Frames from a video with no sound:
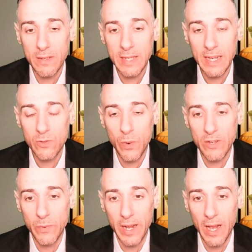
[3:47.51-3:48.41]
ticks.
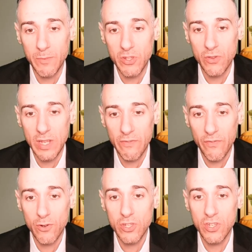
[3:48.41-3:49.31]
Whereas when it comes to the
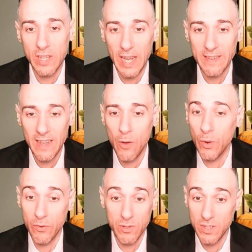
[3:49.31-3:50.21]
first to the SL,
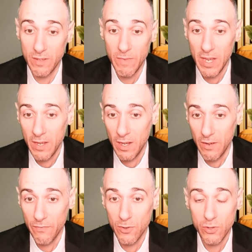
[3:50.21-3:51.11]
whether it's the uh,
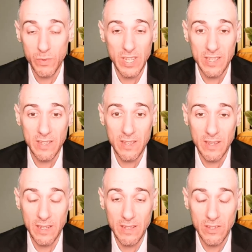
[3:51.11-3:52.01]
first resistance to
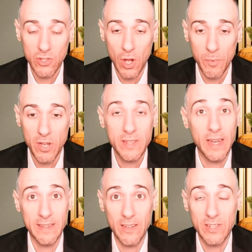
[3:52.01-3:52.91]
the stop loss,
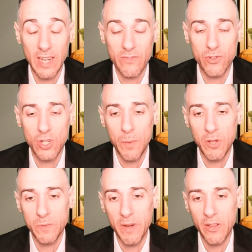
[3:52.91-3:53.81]
SL stands for stop
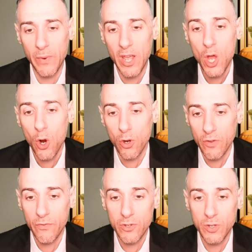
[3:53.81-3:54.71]
loss, by the way, or the
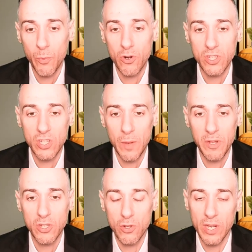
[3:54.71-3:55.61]
first support to stop
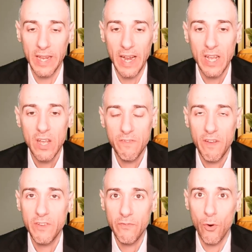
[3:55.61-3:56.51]
loss, you're looking at
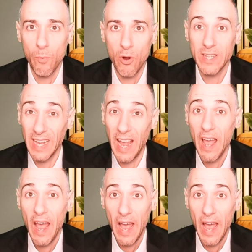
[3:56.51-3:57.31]
54 points. Again,